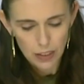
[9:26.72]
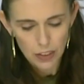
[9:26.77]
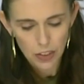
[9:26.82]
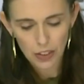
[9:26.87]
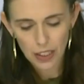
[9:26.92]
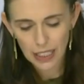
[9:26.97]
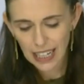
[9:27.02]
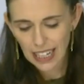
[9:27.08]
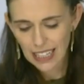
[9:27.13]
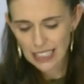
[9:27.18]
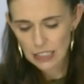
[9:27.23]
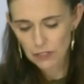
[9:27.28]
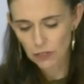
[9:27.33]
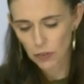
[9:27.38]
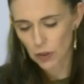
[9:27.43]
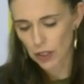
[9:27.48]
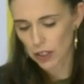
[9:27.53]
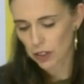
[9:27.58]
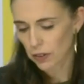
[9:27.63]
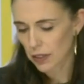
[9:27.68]
So the case
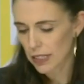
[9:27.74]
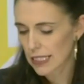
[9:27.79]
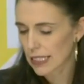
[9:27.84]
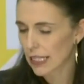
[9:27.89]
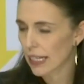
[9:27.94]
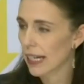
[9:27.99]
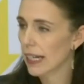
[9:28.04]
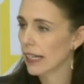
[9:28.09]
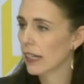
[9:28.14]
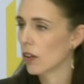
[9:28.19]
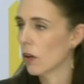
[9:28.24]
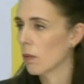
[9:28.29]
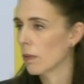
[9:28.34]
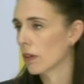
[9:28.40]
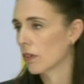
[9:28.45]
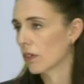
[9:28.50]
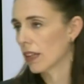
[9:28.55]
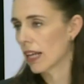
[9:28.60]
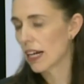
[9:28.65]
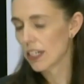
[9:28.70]
for increasing
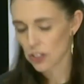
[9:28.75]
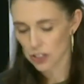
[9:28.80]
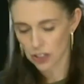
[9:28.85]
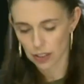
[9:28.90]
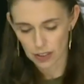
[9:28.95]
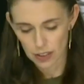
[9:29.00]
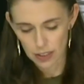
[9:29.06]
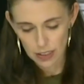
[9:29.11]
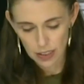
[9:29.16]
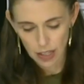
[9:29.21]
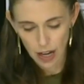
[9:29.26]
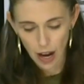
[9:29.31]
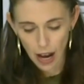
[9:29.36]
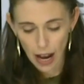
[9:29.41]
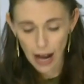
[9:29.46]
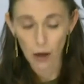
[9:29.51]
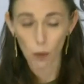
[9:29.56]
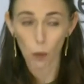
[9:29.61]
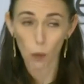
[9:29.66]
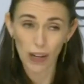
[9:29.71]
economic relations
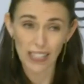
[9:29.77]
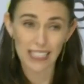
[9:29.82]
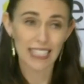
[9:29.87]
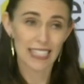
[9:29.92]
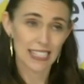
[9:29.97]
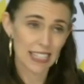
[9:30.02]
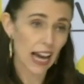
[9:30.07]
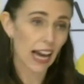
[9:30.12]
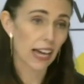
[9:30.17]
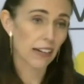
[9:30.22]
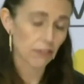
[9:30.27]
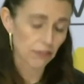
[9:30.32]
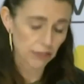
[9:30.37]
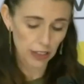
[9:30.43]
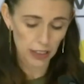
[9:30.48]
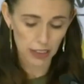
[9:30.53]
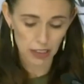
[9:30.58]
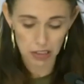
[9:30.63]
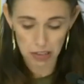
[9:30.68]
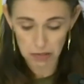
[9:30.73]
when safe
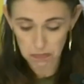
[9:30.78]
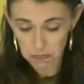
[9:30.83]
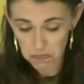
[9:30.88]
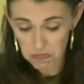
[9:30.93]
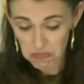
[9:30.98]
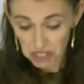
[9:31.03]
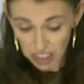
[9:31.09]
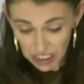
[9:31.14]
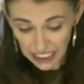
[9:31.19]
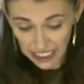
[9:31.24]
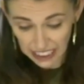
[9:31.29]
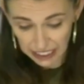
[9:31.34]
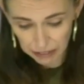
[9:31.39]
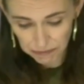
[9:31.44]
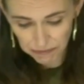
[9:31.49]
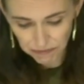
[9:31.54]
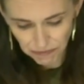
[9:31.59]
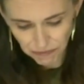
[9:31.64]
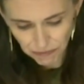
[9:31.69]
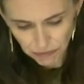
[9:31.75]
is clear.
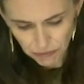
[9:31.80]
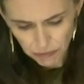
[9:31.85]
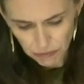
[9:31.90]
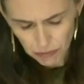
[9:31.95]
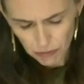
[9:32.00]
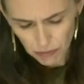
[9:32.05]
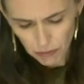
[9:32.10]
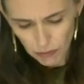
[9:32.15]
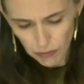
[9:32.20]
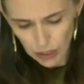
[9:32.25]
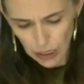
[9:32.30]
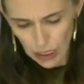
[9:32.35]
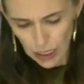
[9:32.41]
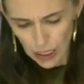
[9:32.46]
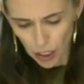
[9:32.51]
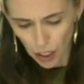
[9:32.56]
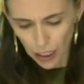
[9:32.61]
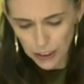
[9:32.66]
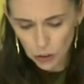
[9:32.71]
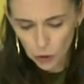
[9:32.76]

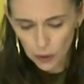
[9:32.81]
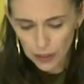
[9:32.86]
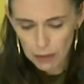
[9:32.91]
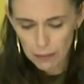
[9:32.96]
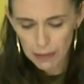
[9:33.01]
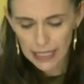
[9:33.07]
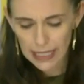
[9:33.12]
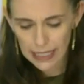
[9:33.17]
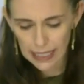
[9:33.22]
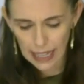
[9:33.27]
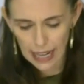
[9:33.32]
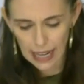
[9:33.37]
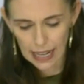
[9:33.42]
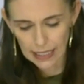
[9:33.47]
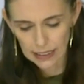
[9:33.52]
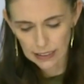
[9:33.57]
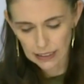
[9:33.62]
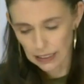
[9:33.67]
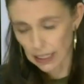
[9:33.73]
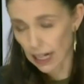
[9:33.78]
I joined the meeting
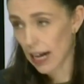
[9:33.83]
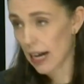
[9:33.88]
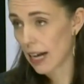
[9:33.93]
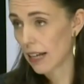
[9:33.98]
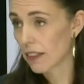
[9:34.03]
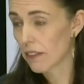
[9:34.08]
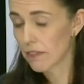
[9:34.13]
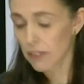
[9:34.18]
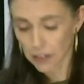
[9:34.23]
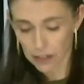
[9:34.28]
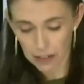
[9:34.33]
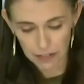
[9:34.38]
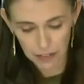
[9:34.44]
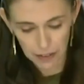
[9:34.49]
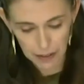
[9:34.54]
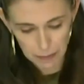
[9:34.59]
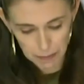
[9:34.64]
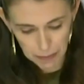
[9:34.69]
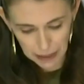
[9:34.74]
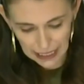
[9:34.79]
at the very,
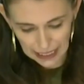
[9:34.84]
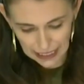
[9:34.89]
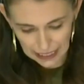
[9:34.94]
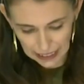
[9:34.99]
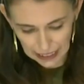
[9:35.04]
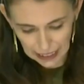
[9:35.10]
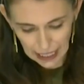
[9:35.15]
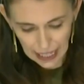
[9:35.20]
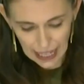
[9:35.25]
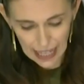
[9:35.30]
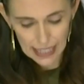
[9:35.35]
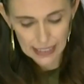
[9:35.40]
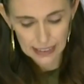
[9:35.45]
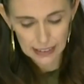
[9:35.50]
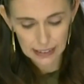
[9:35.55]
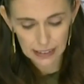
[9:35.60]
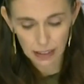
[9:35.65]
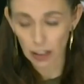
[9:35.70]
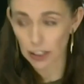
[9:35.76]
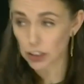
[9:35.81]
very beginning,
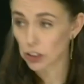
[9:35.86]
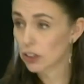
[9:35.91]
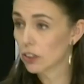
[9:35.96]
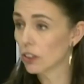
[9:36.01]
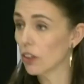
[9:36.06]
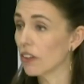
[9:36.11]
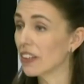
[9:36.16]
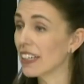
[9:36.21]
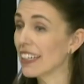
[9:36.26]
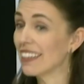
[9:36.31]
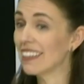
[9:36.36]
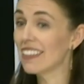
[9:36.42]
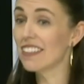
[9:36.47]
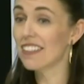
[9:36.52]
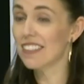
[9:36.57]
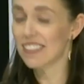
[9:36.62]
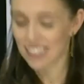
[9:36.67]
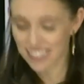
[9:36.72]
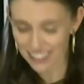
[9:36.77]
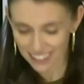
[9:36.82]
and I should note it
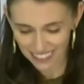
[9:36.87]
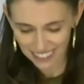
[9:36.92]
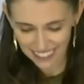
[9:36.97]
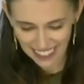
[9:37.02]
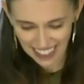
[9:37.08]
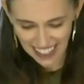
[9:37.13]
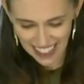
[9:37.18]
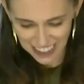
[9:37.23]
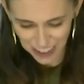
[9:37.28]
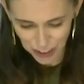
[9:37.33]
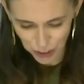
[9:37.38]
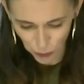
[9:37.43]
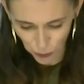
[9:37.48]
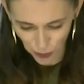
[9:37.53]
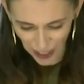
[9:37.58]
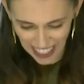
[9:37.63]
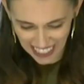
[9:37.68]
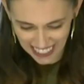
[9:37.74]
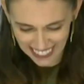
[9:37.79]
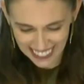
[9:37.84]
is still
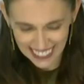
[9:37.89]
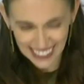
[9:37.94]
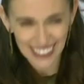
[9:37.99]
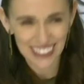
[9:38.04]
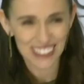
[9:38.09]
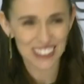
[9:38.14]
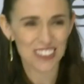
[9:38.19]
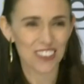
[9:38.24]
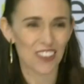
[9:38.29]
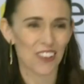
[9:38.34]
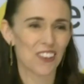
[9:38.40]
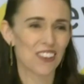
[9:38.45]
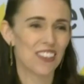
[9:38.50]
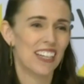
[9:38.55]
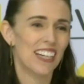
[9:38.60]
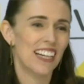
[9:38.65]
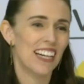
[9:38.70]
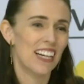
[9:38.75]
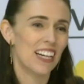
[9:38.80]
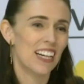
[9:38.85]
underway, and so